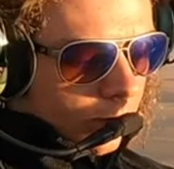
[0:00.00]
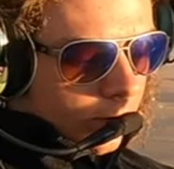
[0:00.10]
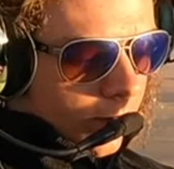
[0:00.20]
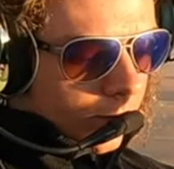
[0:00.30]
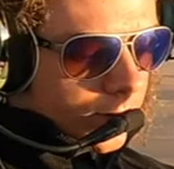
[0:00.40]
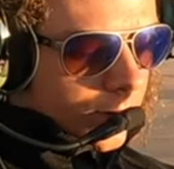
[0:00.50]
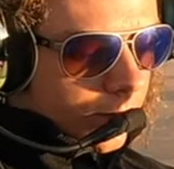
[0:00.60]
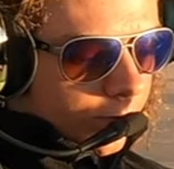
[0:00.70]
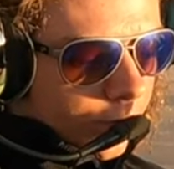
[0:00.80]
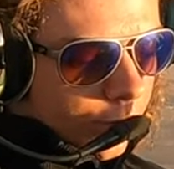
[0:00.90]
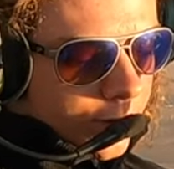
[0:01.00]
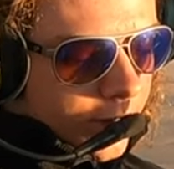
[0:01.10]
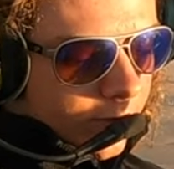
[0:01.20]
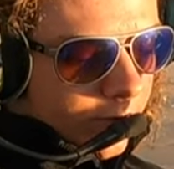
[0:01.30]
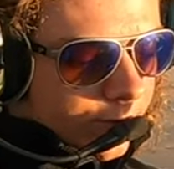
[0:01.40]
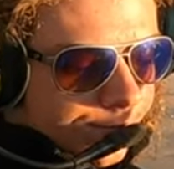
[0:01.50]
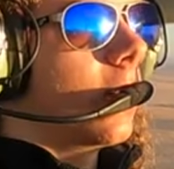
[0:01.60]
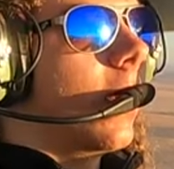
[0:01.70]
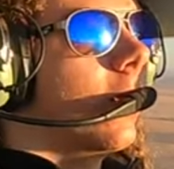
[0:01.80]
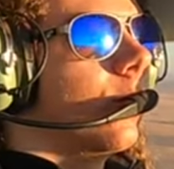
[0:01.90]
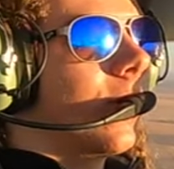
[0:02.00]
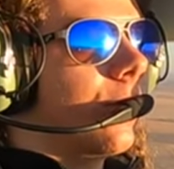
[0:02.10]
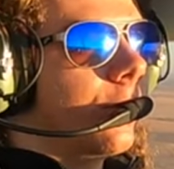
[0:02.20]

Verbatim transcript: Alright, we'll start the fuel timer. I go about